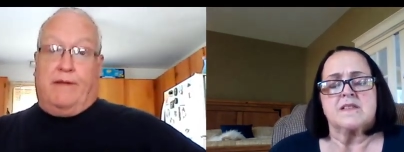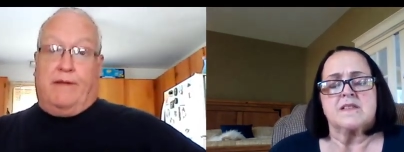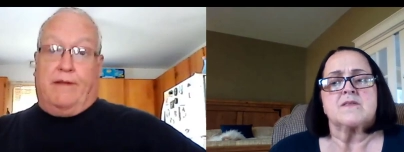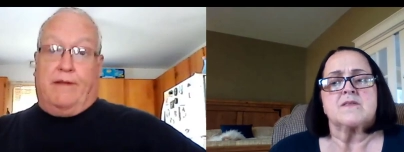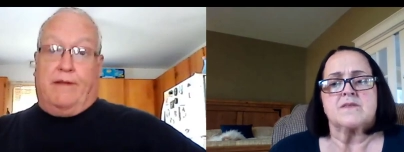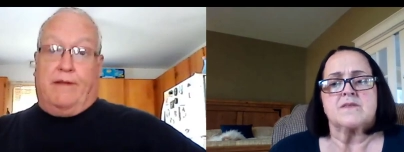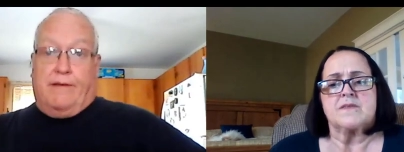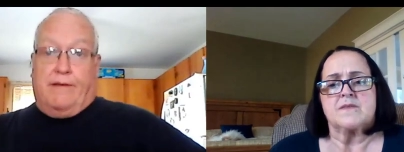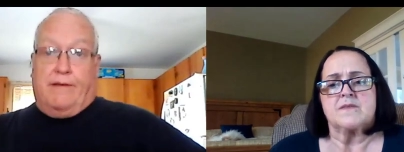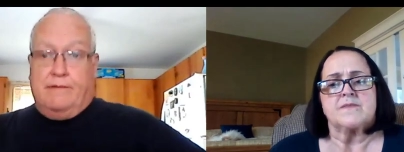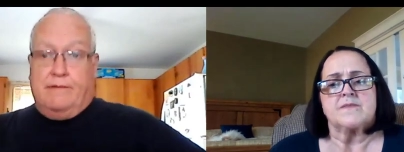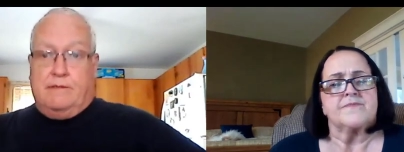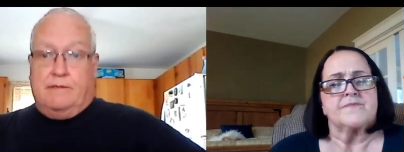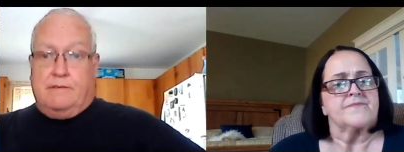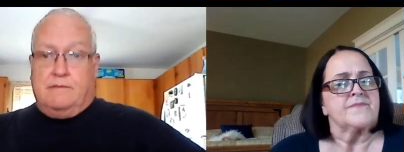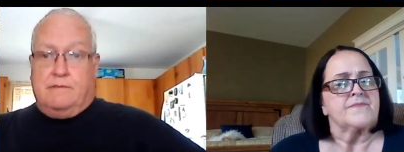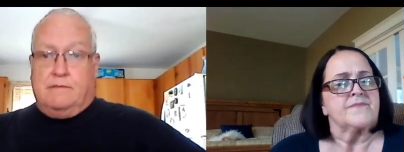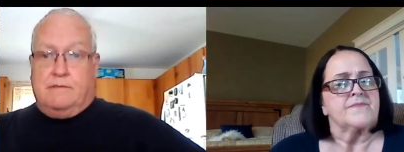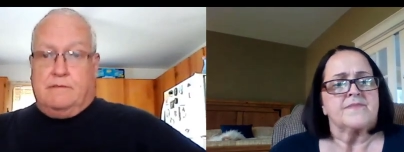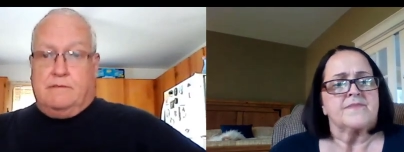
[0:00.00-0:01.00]

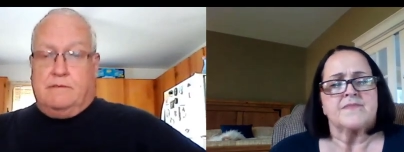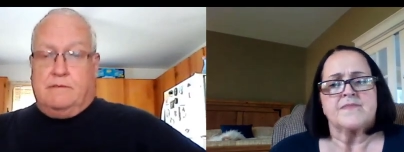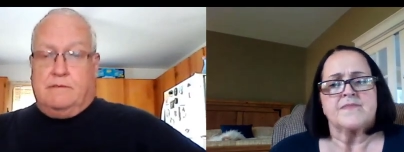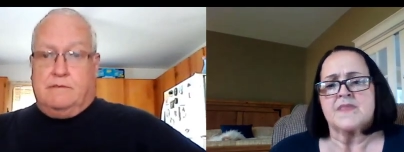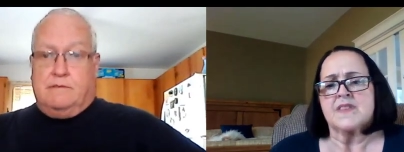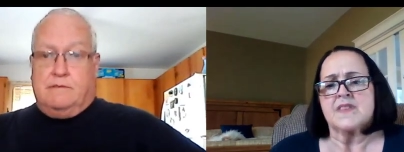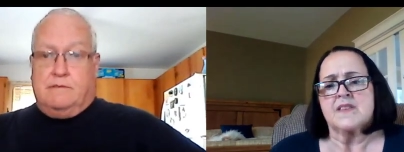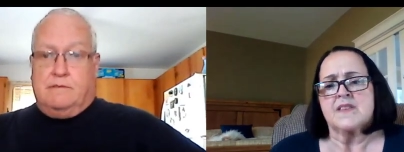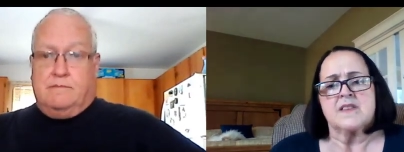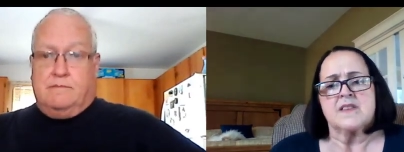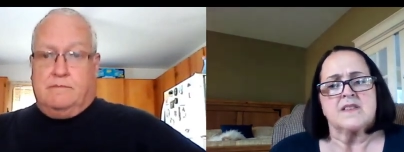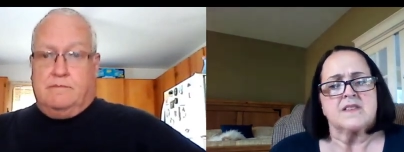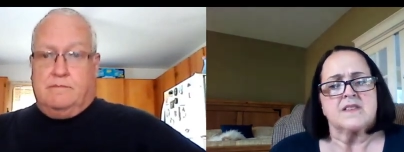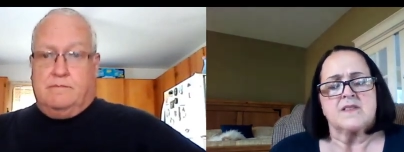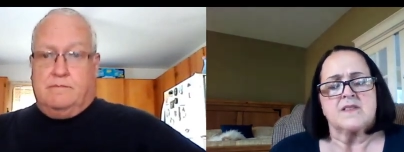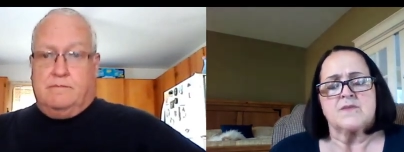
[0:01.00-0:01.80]
[no speech]